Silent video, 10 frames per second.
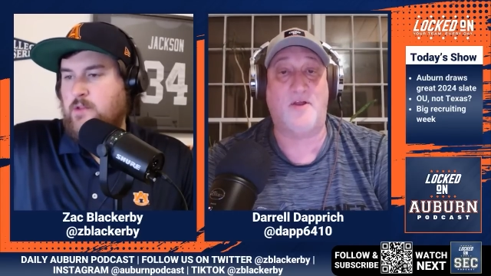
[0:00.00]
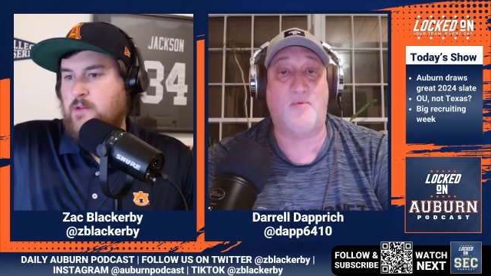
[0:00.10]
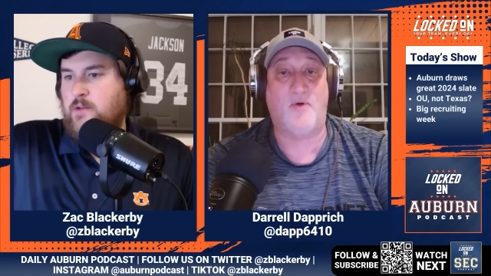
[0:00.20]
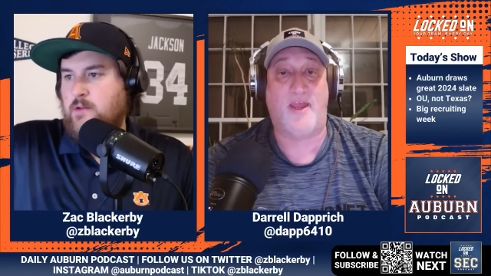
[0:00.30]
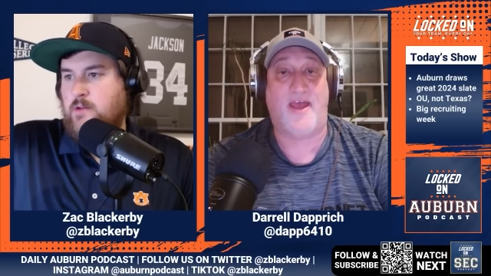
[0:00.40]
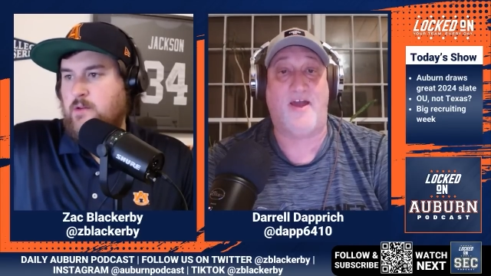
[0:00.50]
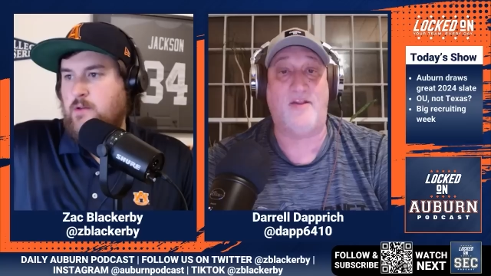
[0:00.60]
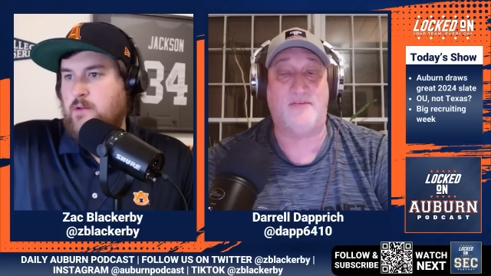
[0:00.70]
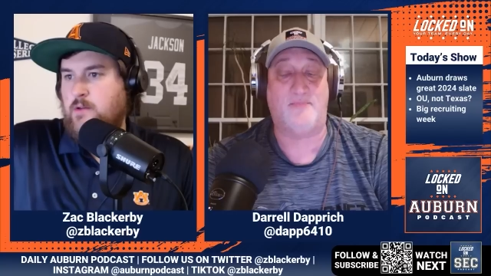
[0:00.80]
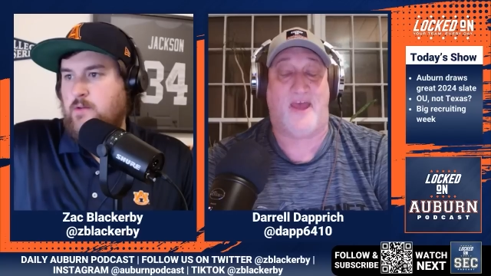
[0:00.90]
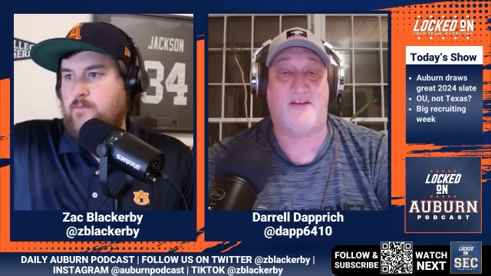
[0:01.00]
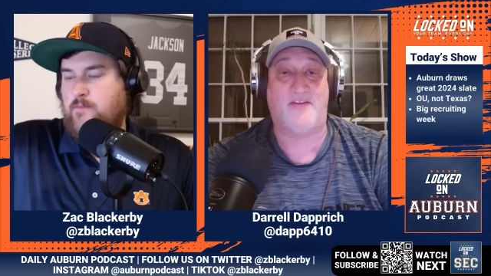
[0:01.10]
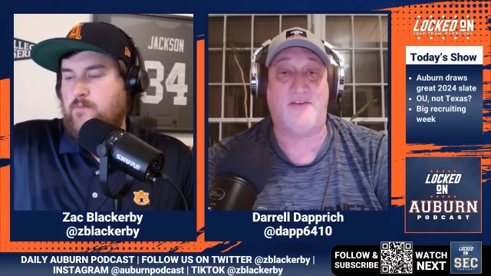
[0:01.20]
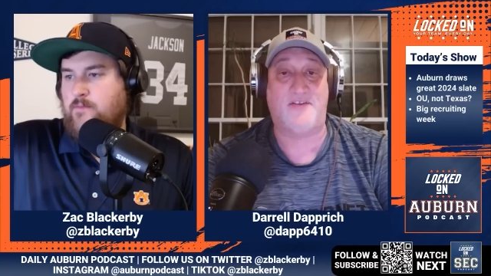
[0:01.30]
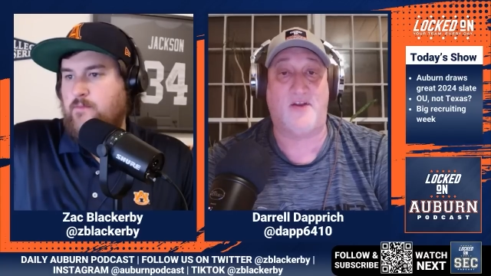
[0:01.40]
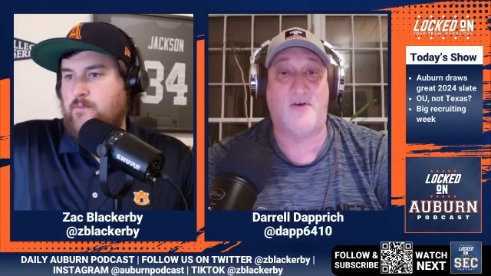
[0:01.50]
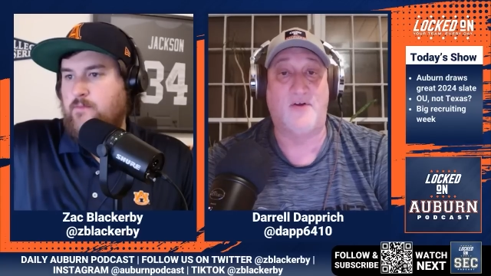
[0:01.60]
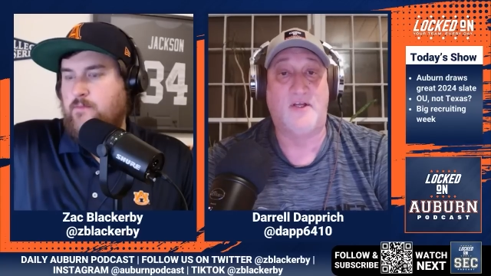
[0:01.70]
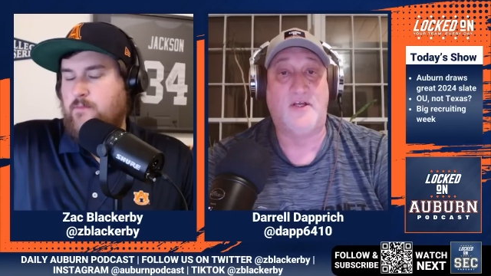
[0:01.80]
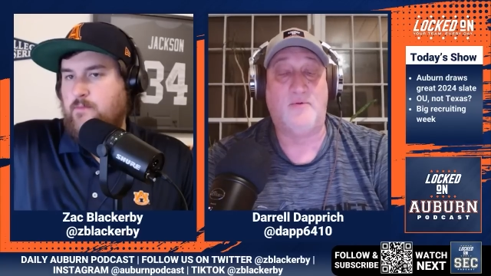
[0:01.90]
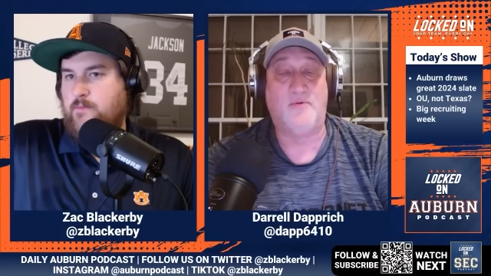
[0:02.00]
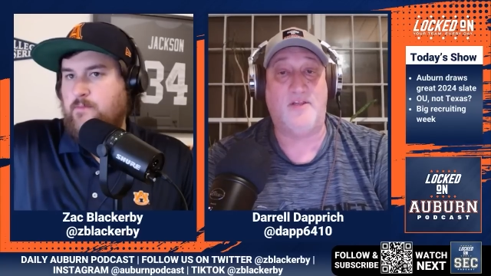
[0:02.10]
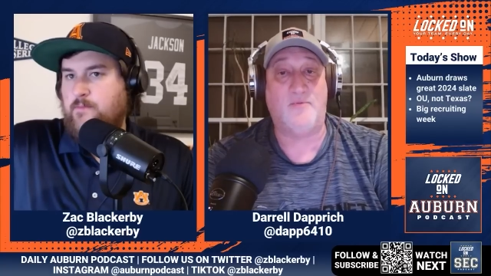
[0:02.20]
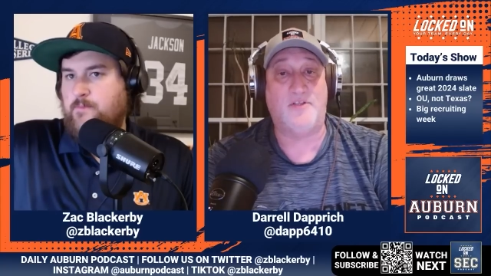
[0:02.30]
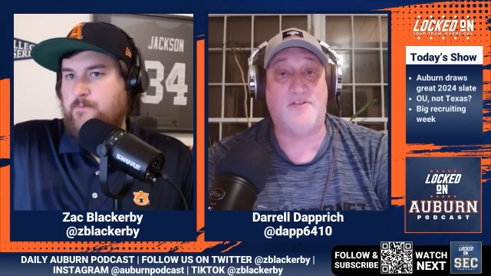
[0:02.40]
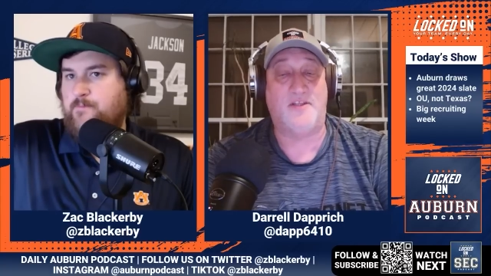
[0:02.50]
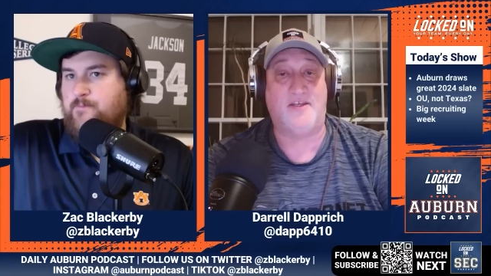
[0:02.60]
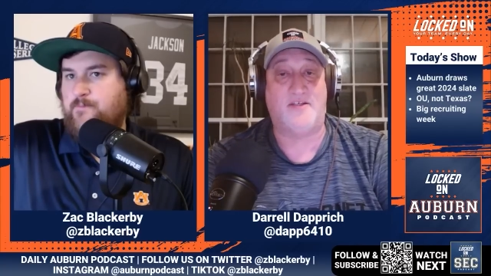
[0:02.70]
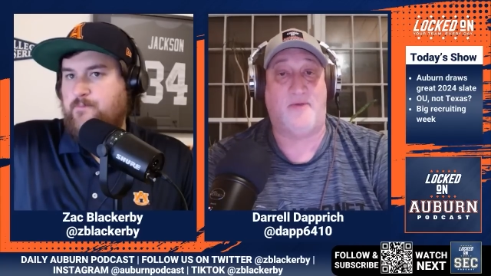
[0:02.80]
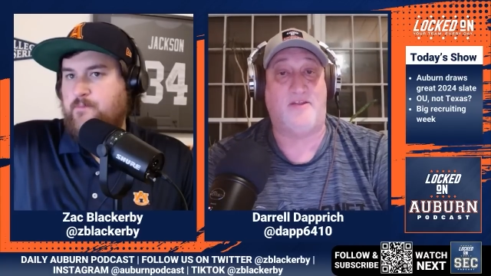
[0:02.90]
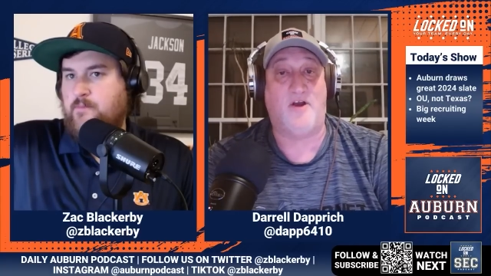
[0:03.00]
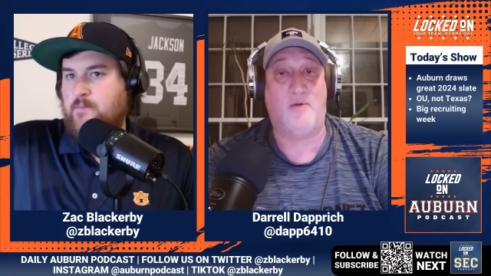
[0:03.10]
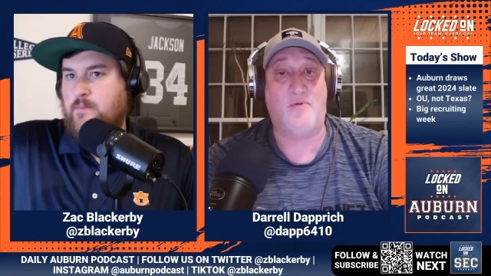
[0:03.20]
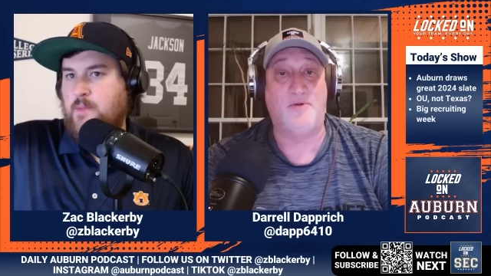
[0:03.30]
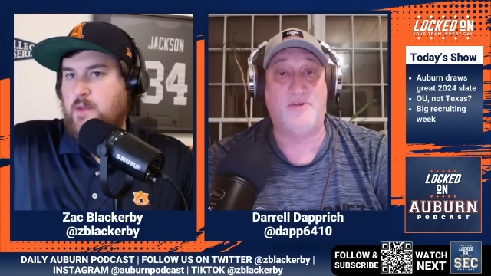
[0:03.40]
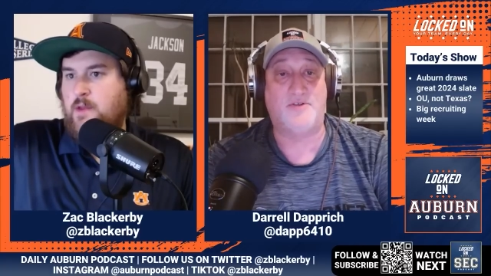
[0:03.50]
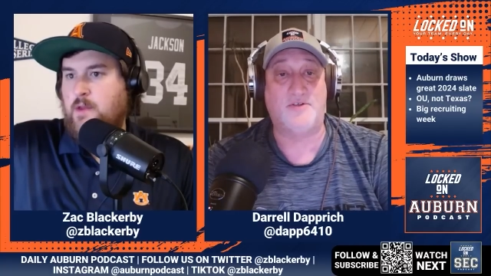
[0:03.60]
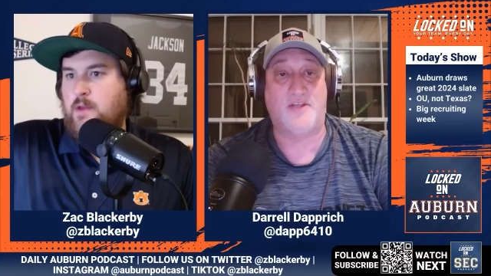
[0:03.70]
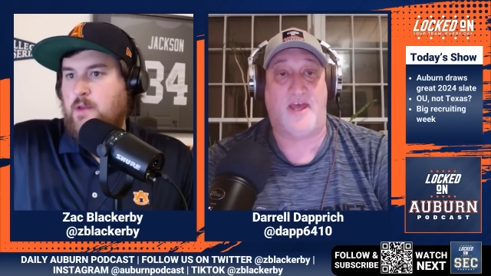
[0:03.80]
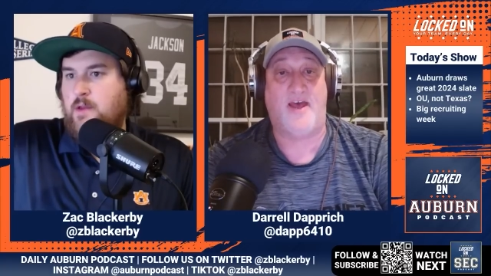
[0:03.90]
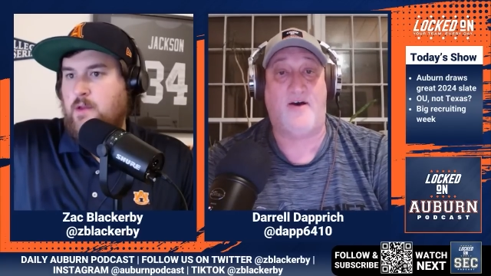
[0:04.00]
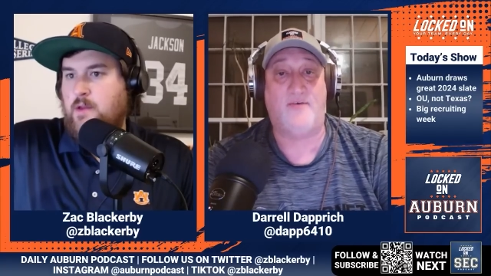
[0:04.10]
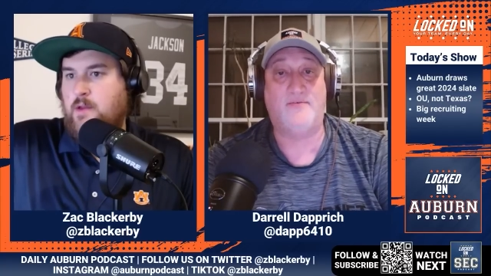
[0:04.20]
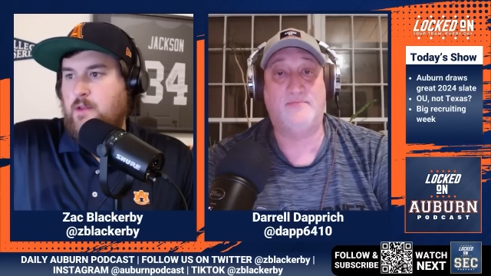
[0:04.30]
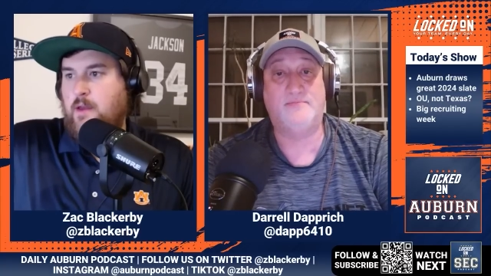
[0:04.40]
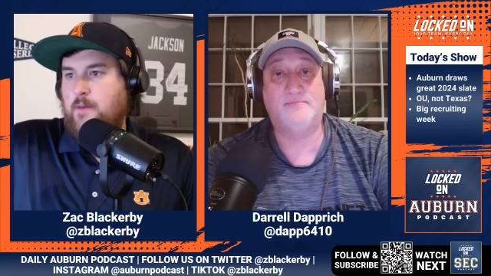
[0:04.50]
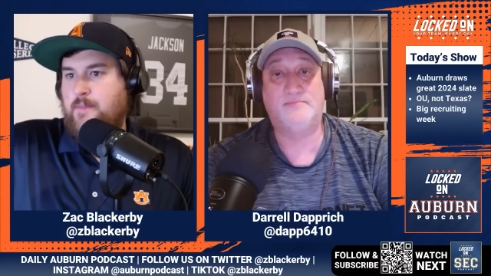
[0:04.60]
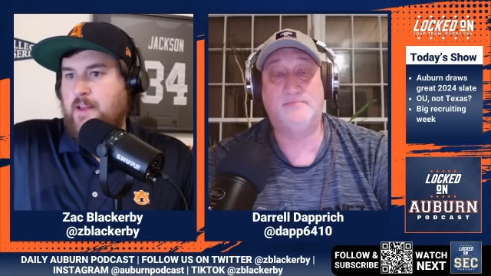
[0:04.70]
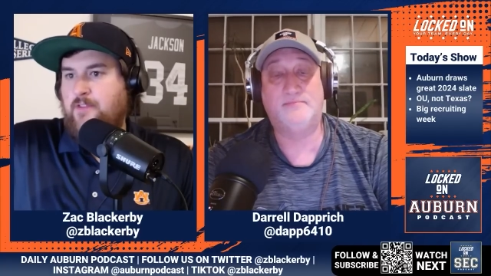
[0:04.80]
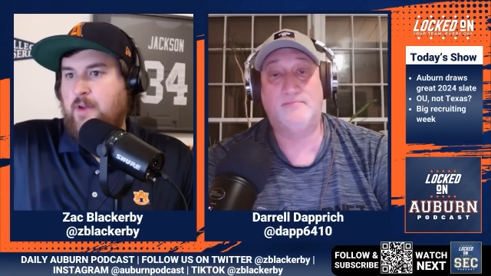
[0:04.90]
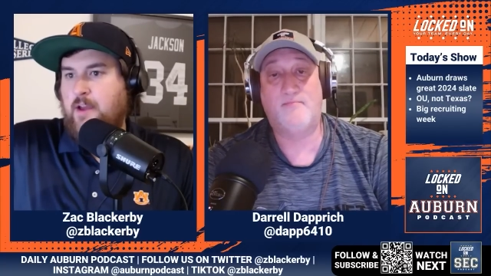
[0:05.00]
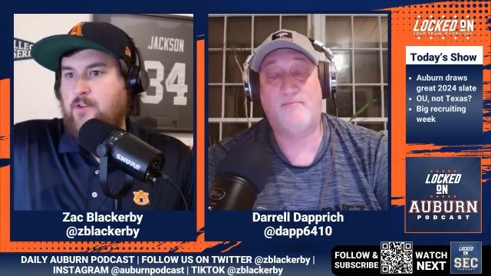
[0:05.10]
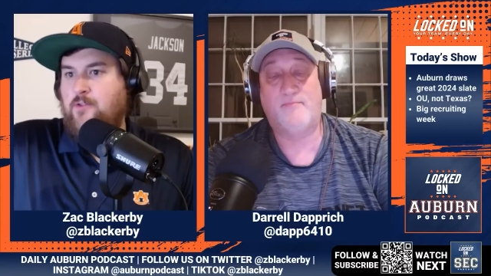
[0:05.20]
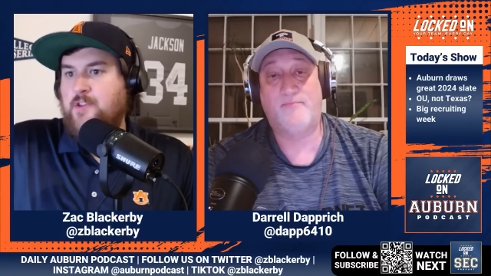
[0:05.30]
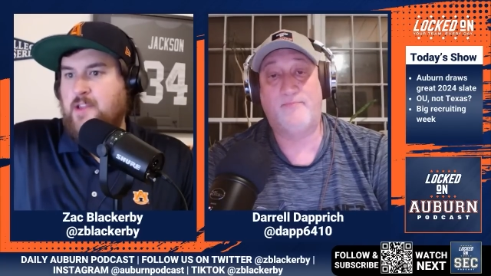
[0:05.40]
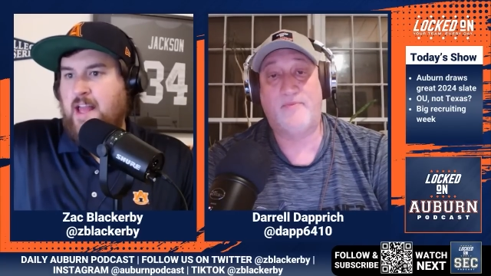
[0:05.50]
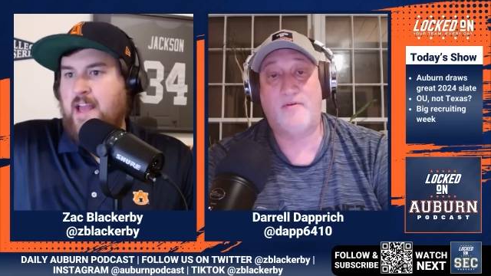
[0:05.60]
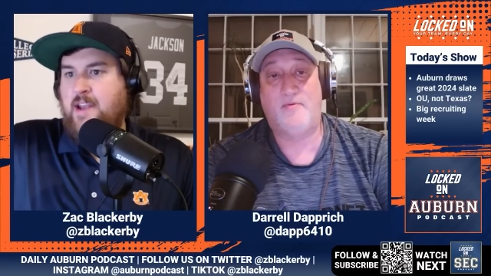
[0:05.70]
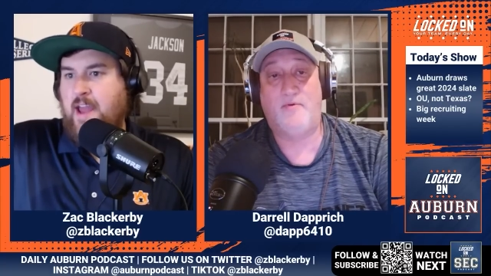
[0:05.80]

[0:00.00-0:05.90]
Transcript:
Speaker 1: on the way out back to the tunnel, what he, what's he think about the Auburn boosters now?
Speaker 2: Yep, that's right. Who's aligned